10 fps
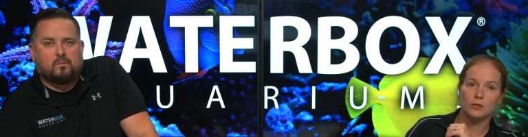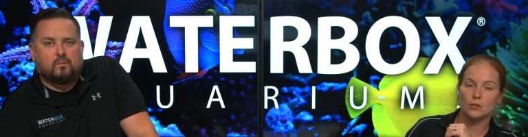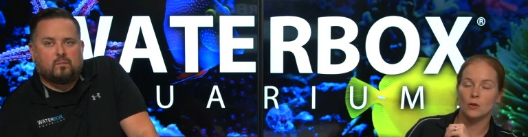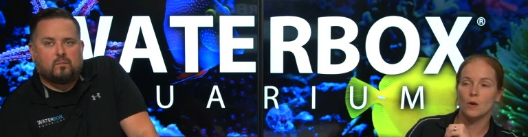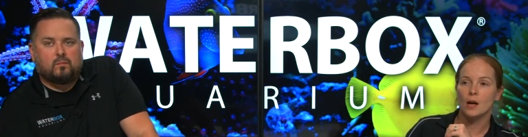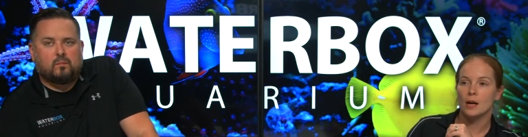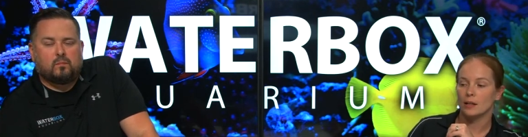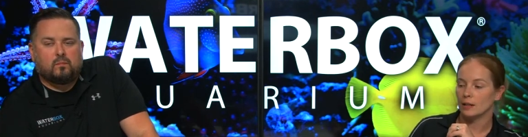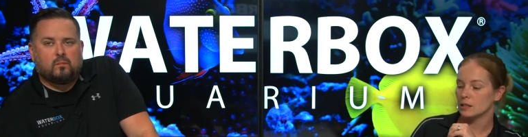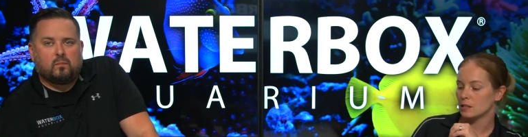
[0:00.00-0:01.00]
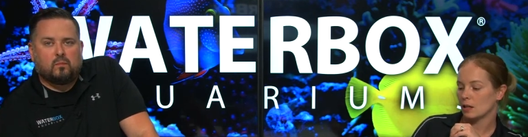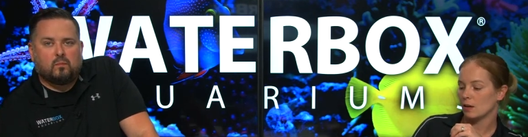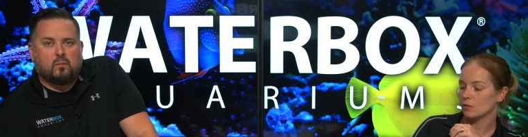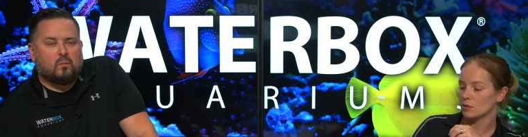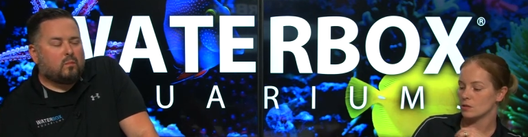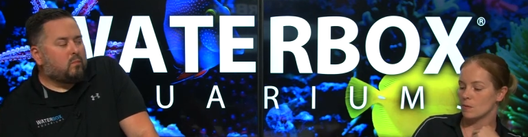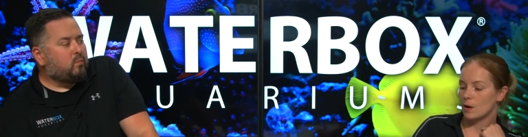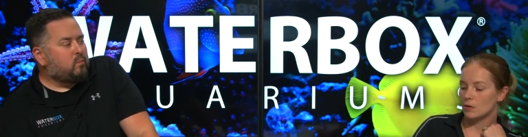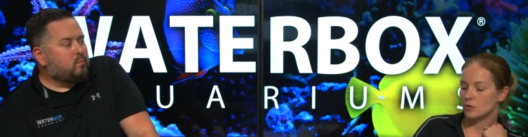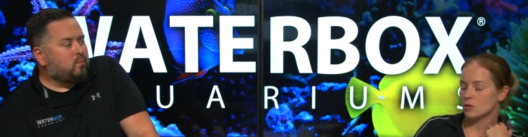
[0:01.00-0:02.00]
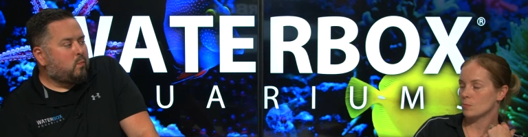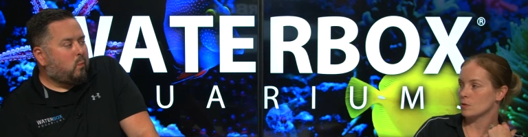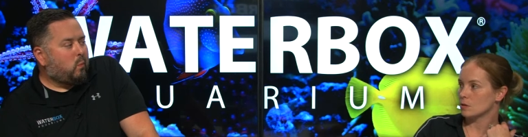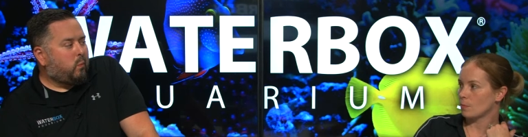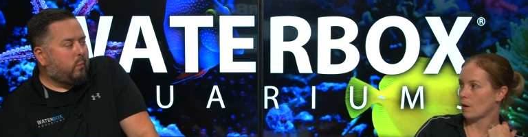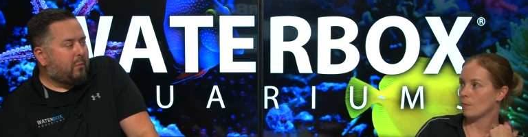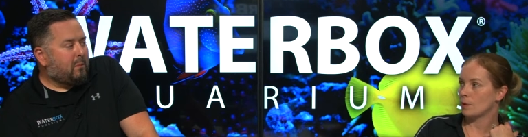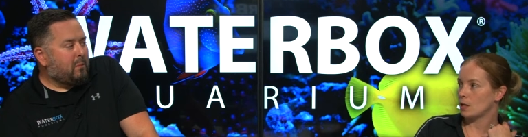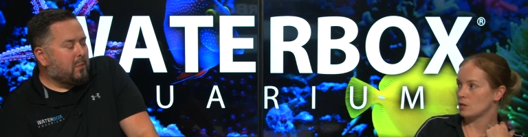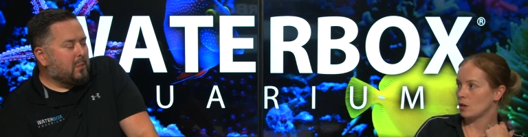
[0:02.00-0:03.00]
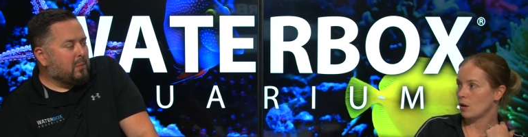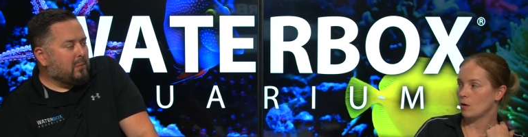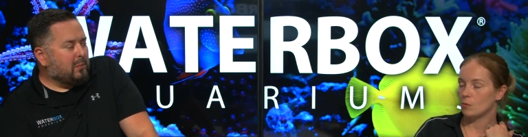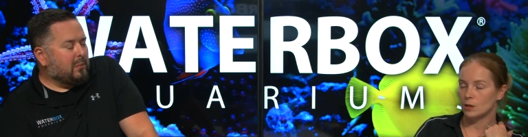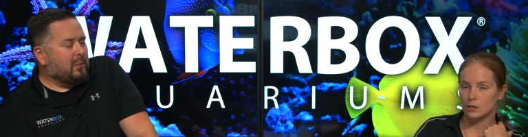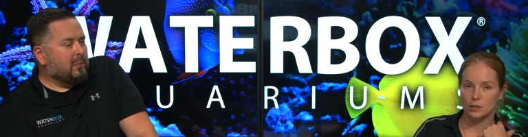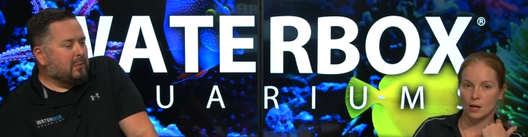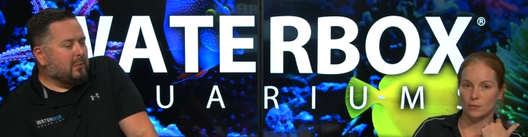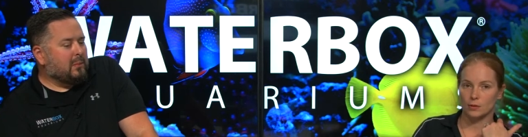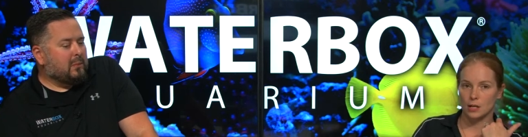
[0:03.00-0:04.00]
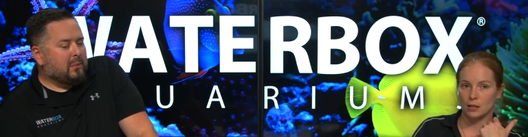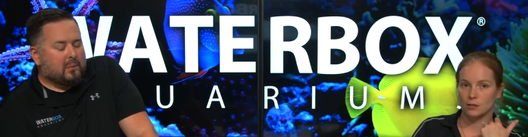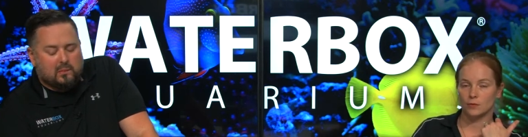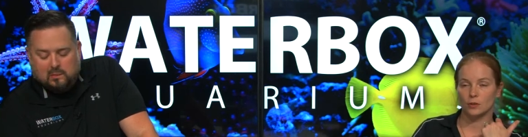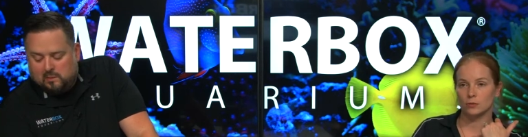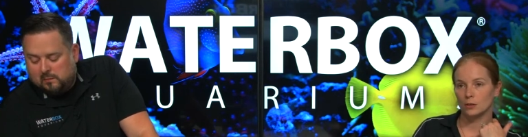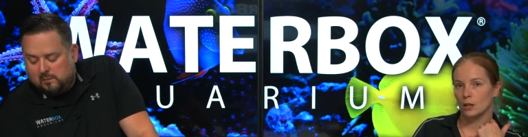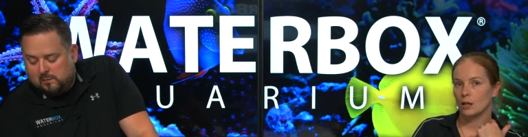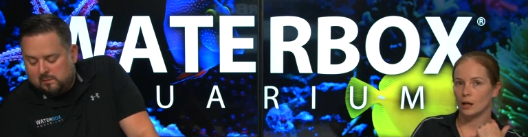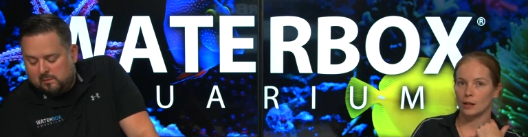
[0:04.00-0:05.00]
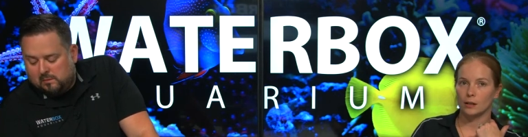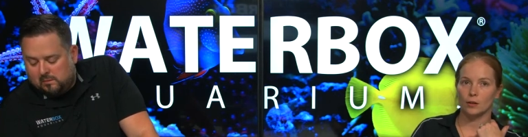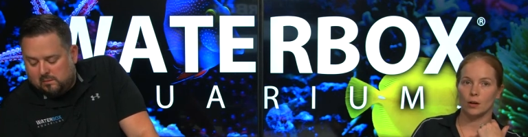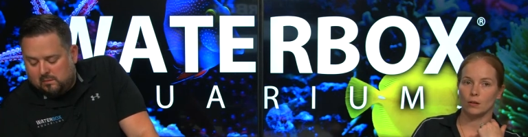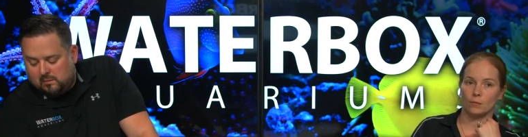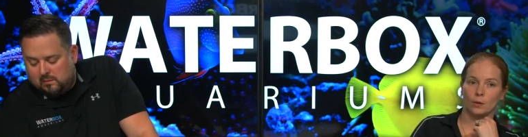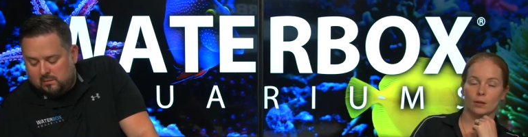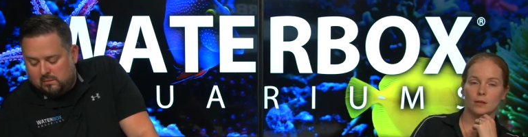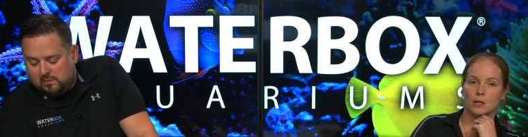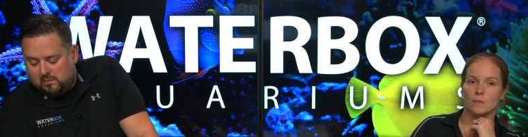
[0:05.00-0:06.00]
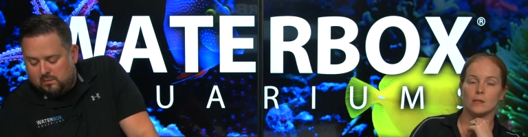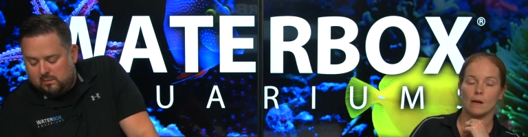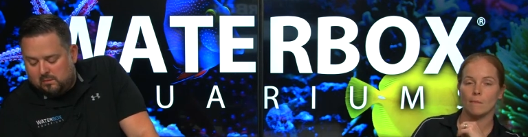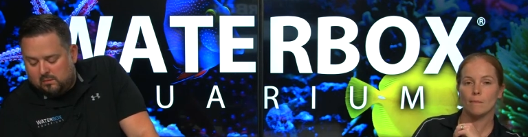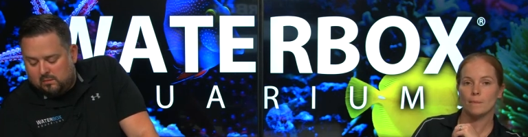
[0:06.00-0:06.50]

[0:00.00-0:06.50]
Speaker 1: So like I said, I have it on the same power strip as the pump and ATO. When it's time the tank is filled, I click all of them on at the same time.